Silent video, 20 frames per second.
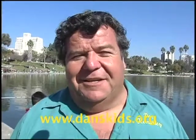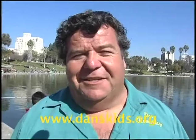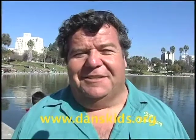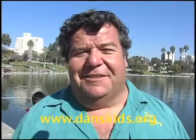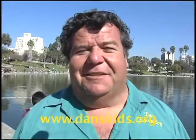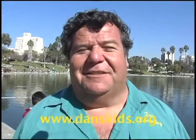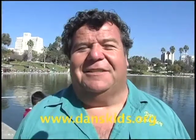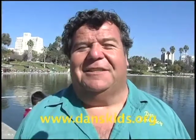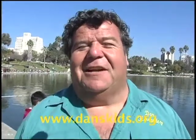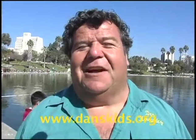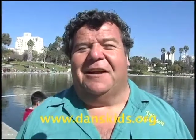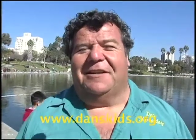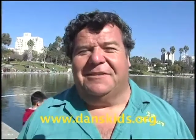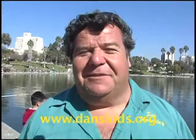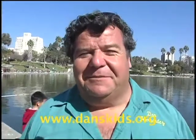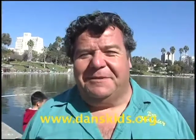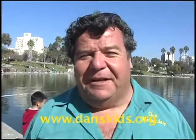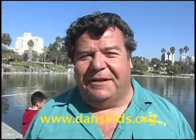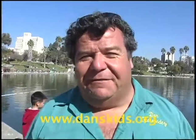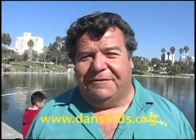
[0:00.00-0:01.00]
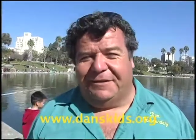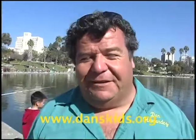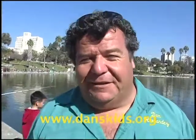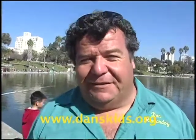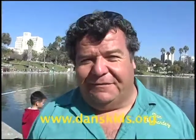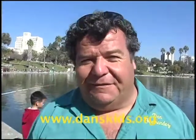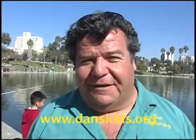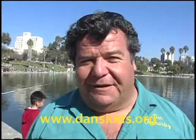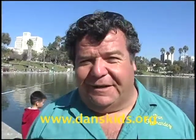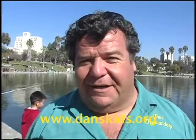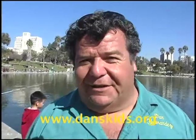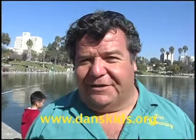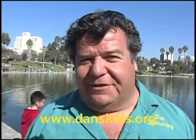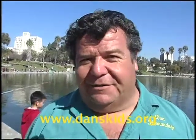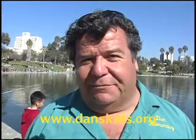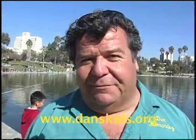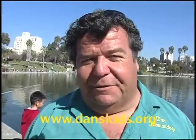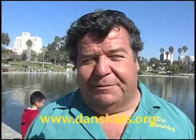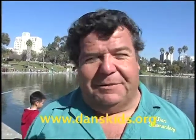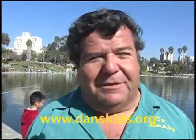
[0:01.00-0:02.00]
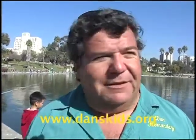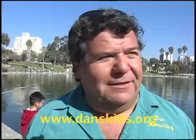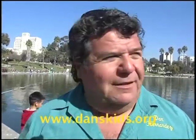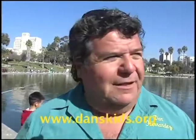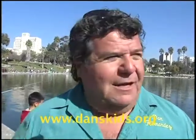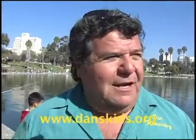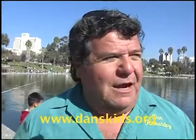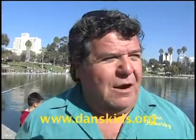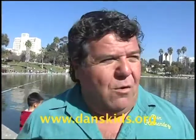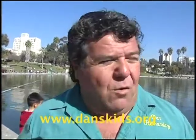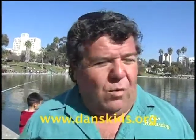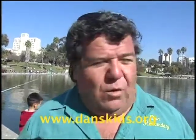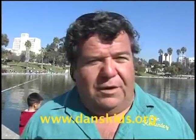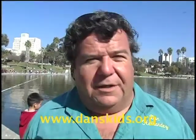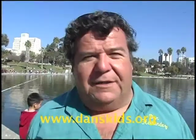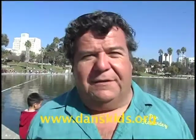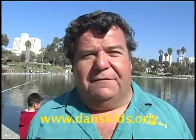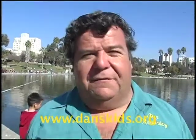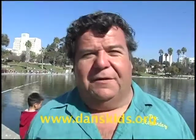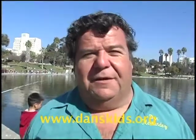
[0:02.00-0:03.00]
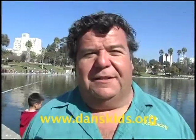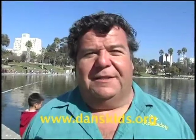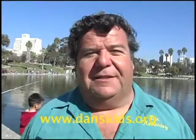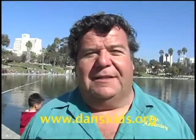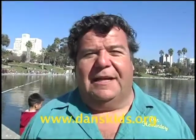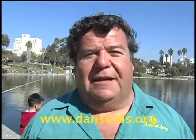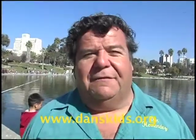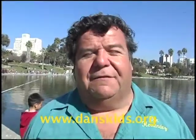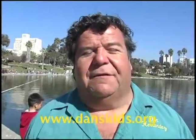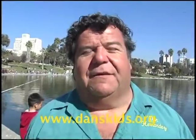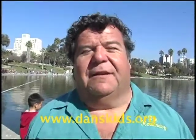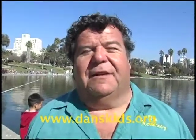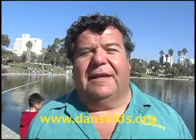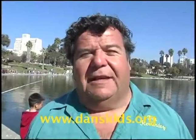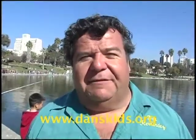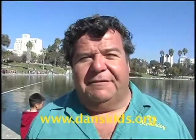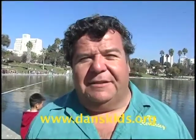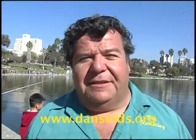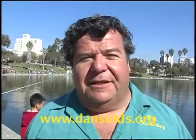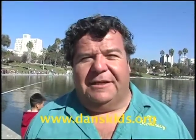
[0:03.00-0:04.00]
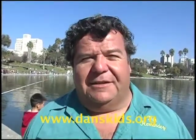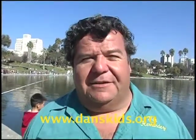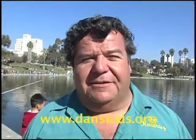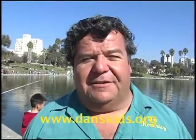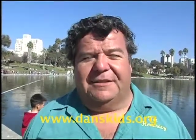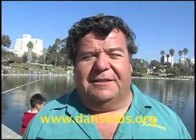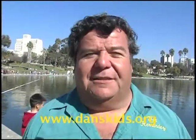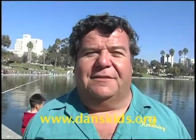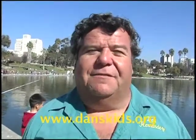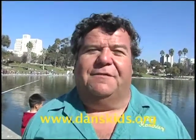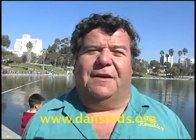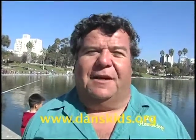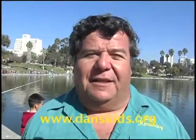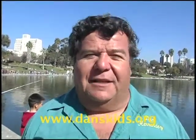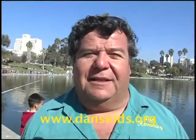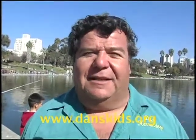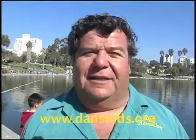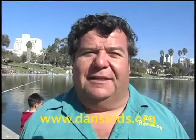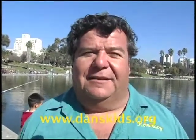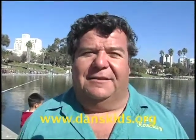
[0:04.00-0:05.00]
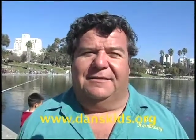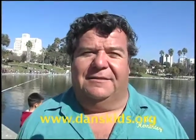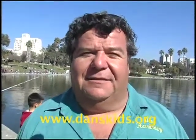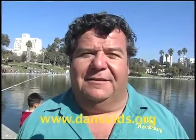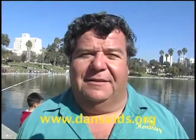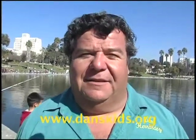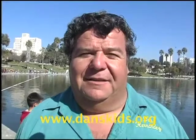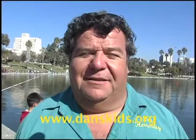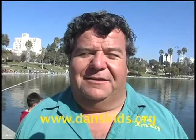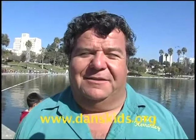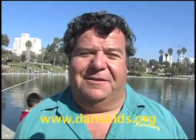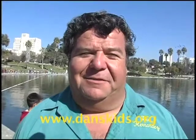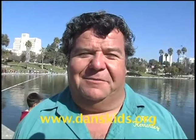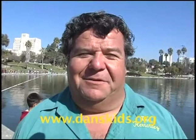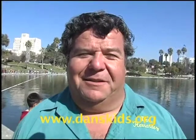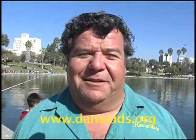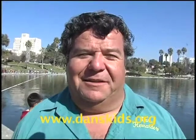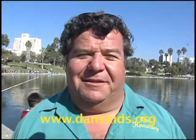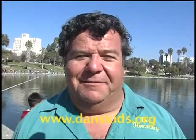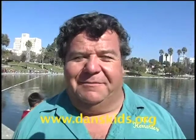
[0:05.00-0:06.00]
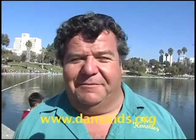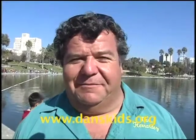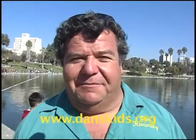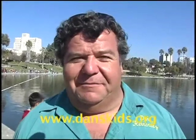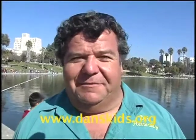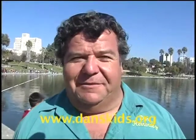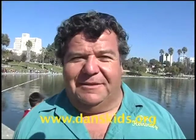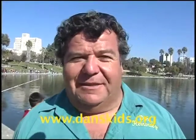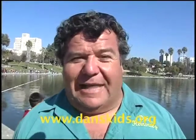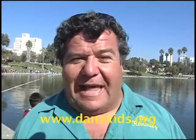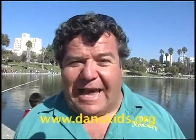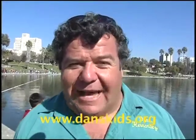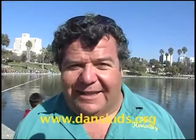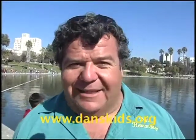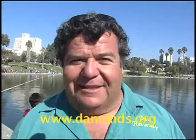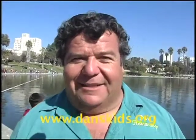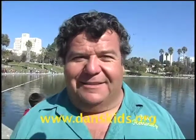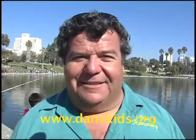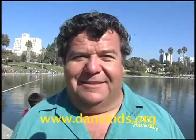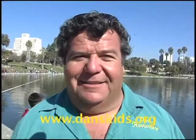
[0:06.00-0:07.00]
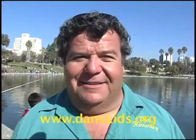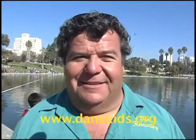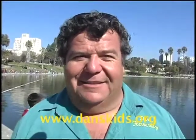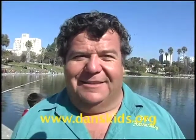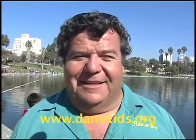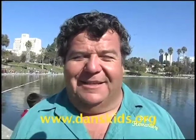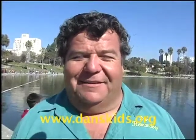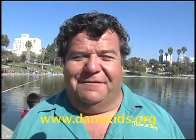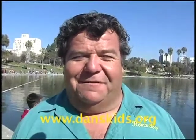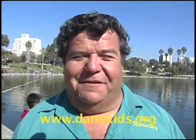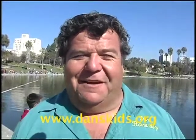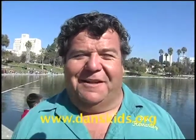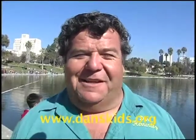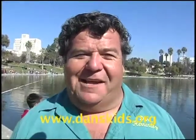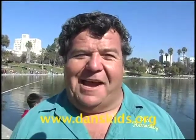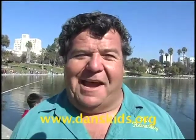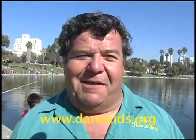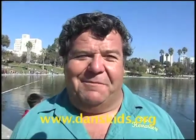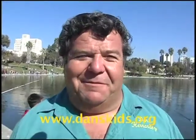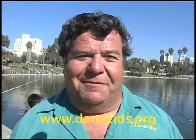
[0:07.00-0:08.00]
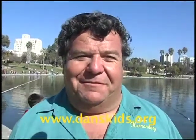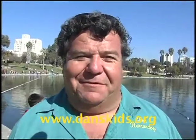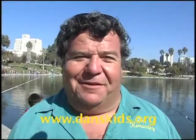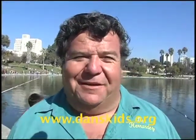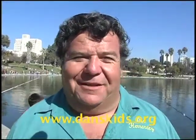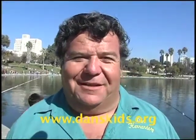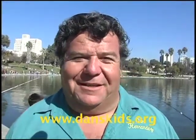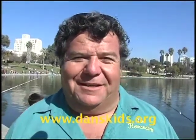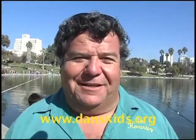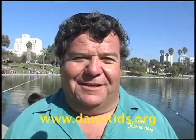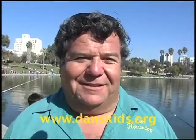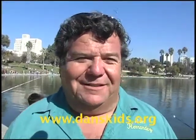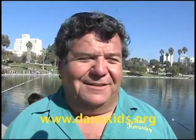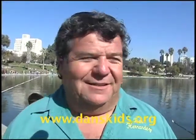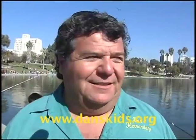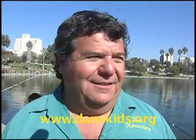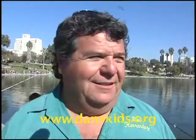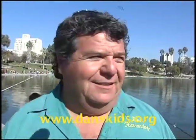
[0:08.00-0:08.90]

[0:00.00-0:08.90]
So it's an awesome day for the Youth Foundation. We've been working for this day for 11 years, and it's finally here. So I'm really glad that, that it finally happened for all the kids.